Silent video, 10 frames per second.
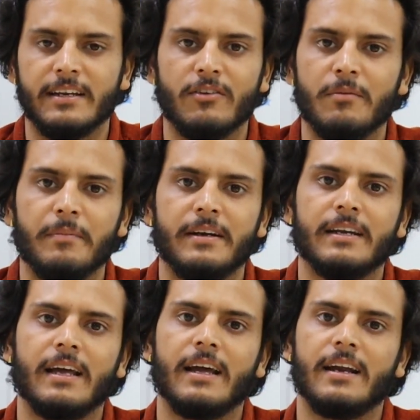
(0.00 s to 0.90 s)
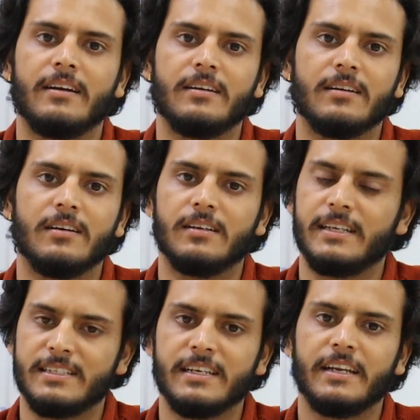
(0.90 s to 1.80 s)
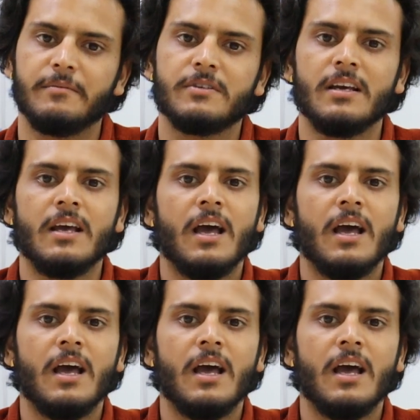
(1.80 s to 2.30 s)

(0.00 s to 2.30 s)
development and testing teams.